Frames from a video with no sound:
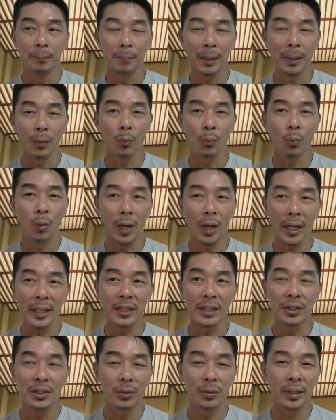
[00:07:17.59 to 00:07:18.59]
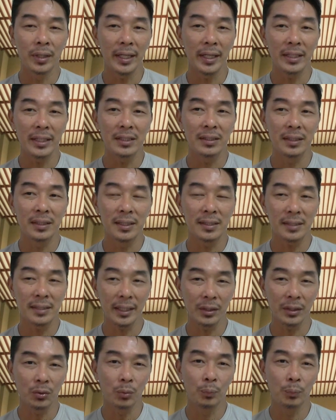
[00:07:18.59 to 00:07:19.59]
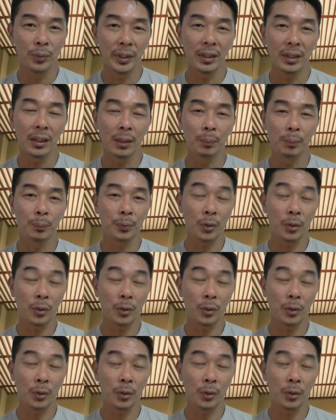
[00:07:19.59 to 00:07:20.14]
But why you guys decide to bring a